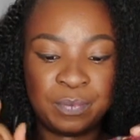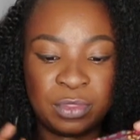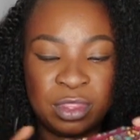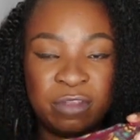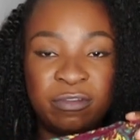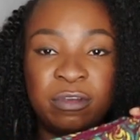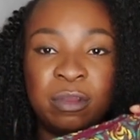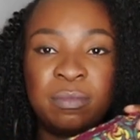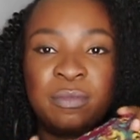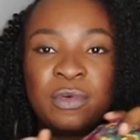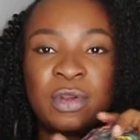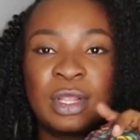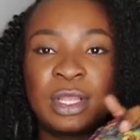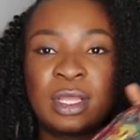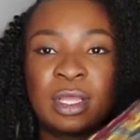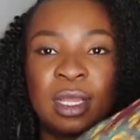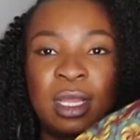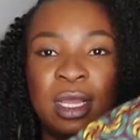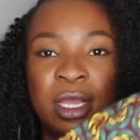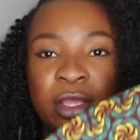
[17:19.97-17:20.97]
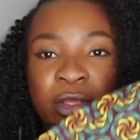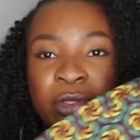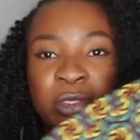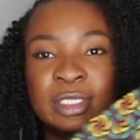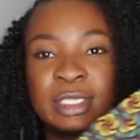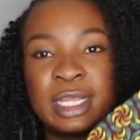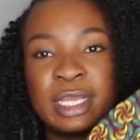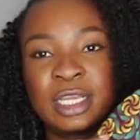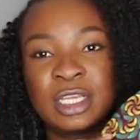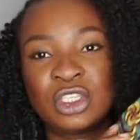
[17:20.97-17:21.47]
the fabric. I
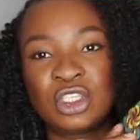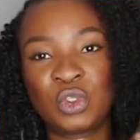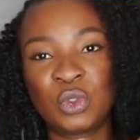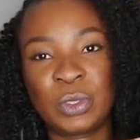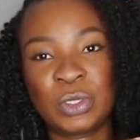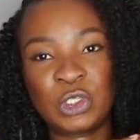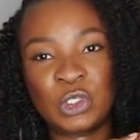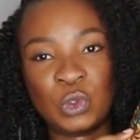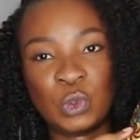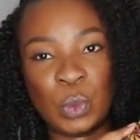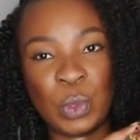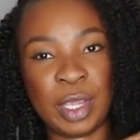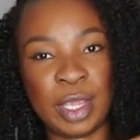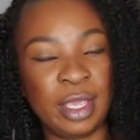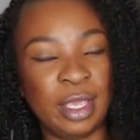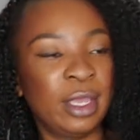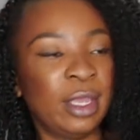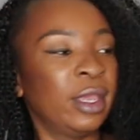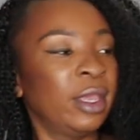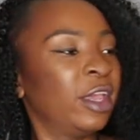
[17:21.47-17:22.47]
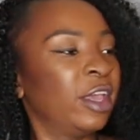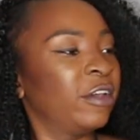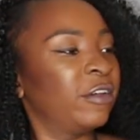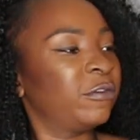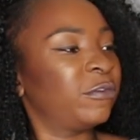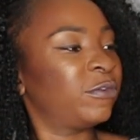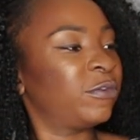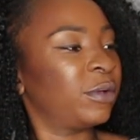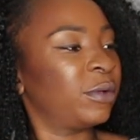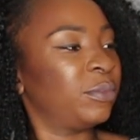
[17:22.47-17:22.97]
used like a shwe
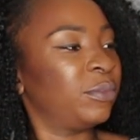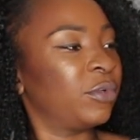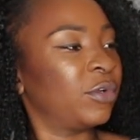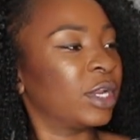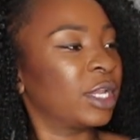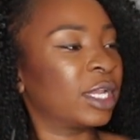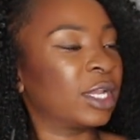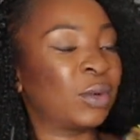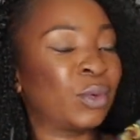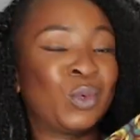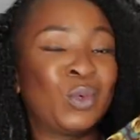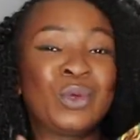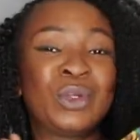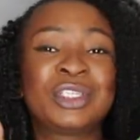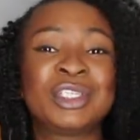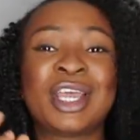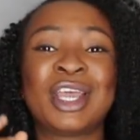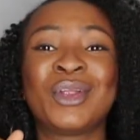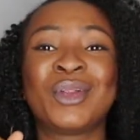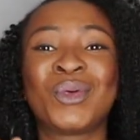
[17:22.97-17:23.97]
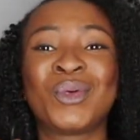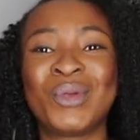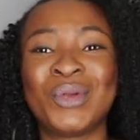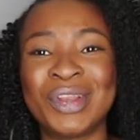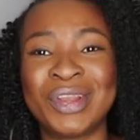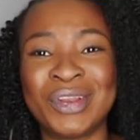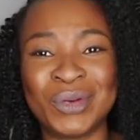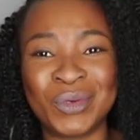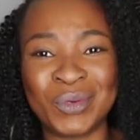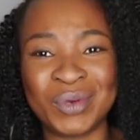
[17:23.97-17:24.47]
fabric, which I
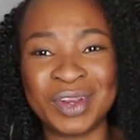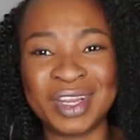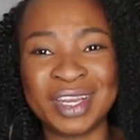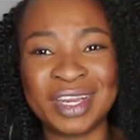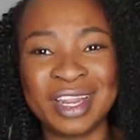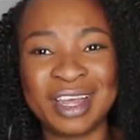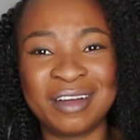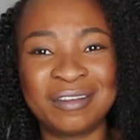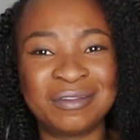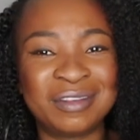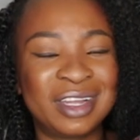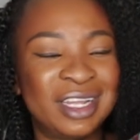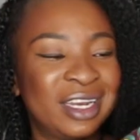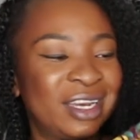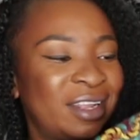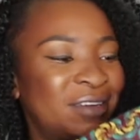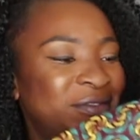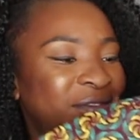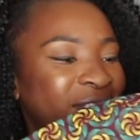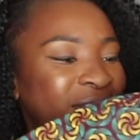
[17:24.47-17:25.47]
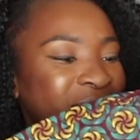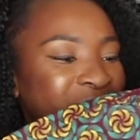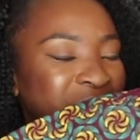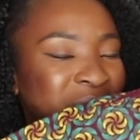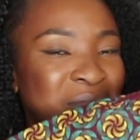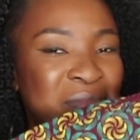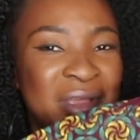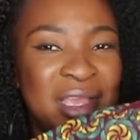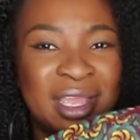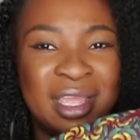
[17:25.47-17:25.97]
really really love. I love the
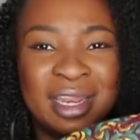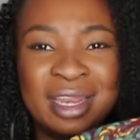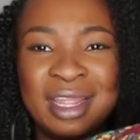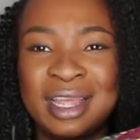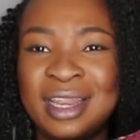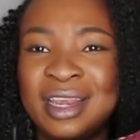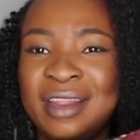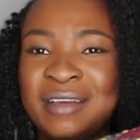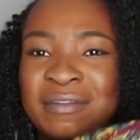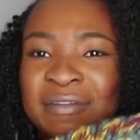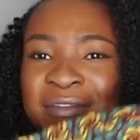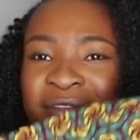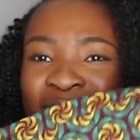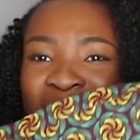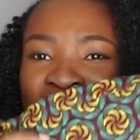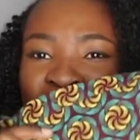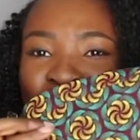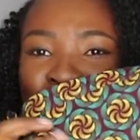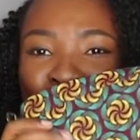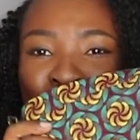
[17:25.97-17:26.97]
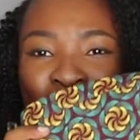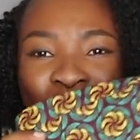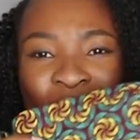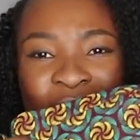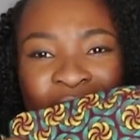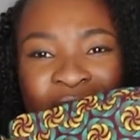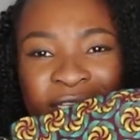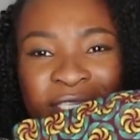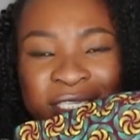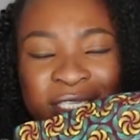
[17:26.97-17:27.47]
smell, I love the
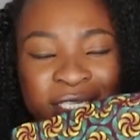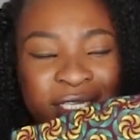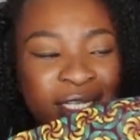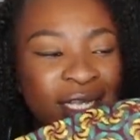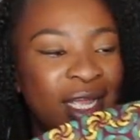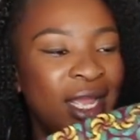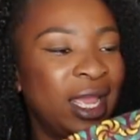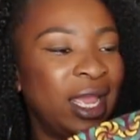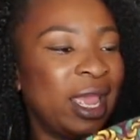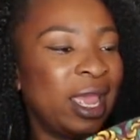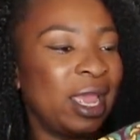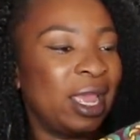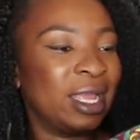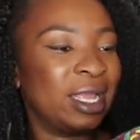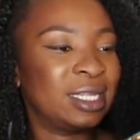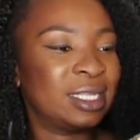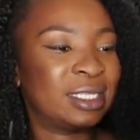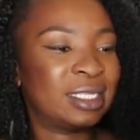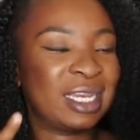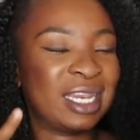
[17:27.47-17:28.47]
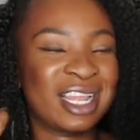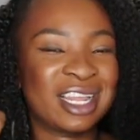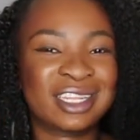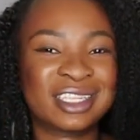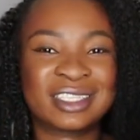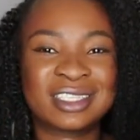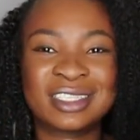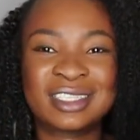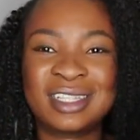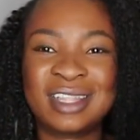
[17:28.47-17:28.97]
quality. It's
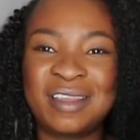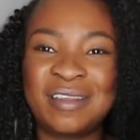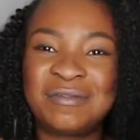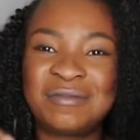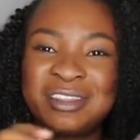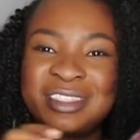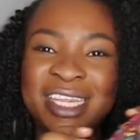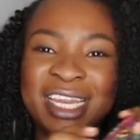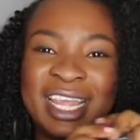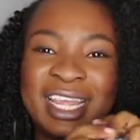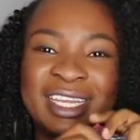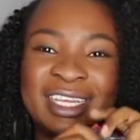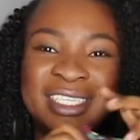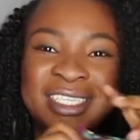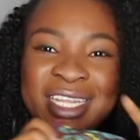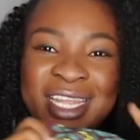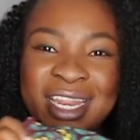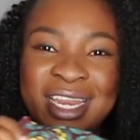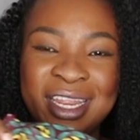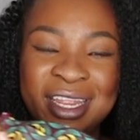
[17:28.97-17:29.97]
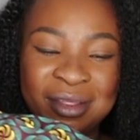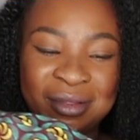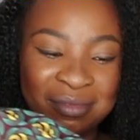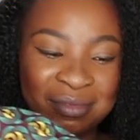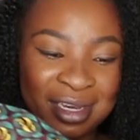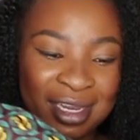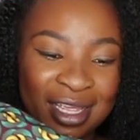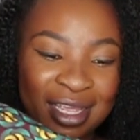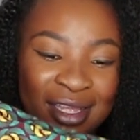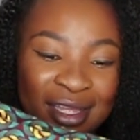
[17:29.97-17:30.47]
like stiff, it's like
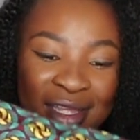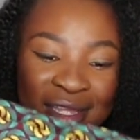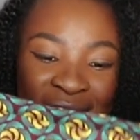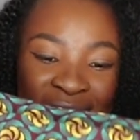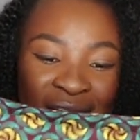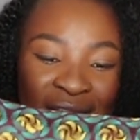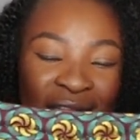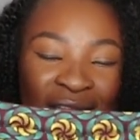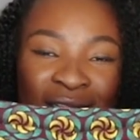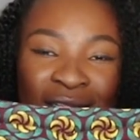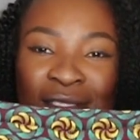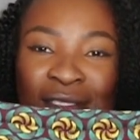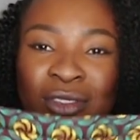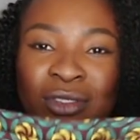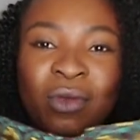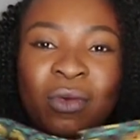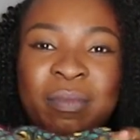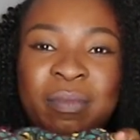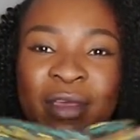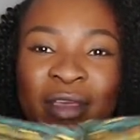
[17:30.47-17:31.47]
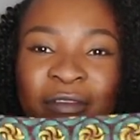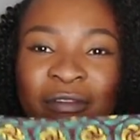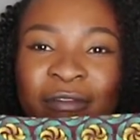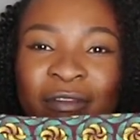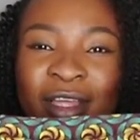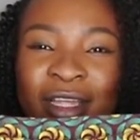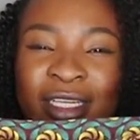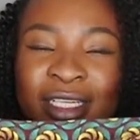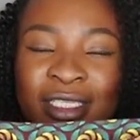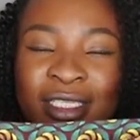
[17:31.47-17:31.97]
denim, like so
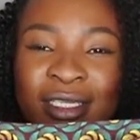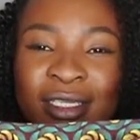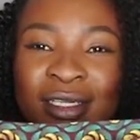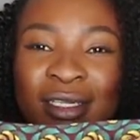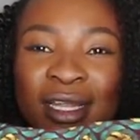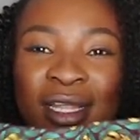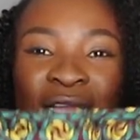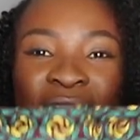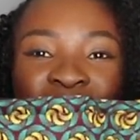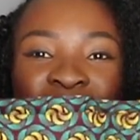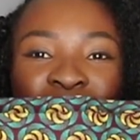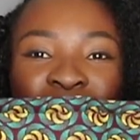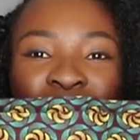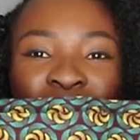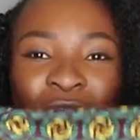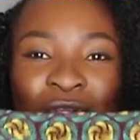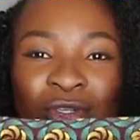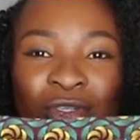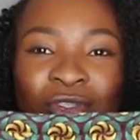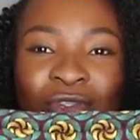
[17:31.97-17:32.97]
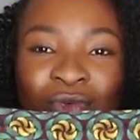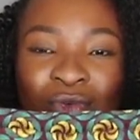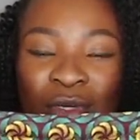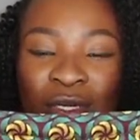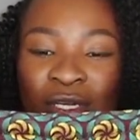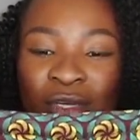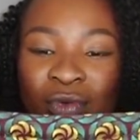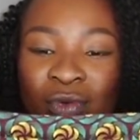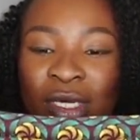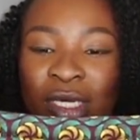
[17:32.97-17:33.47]
perfect. Like, it looks
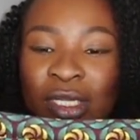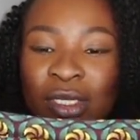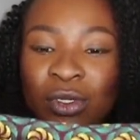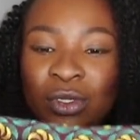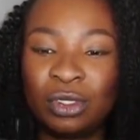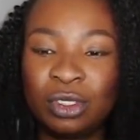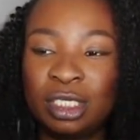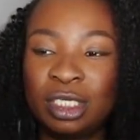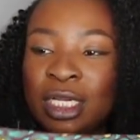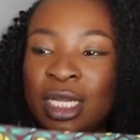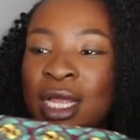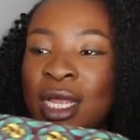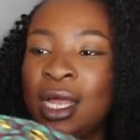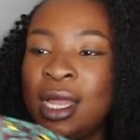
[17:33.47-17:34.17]
really really good.